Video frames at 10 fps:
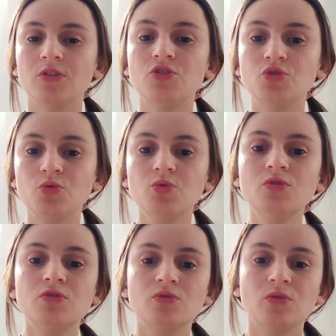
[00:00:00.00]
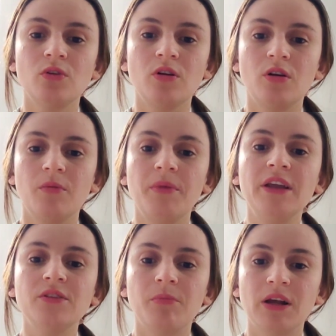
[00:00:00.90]
choose to
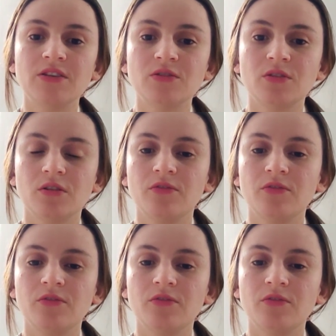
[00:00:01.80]
make the breast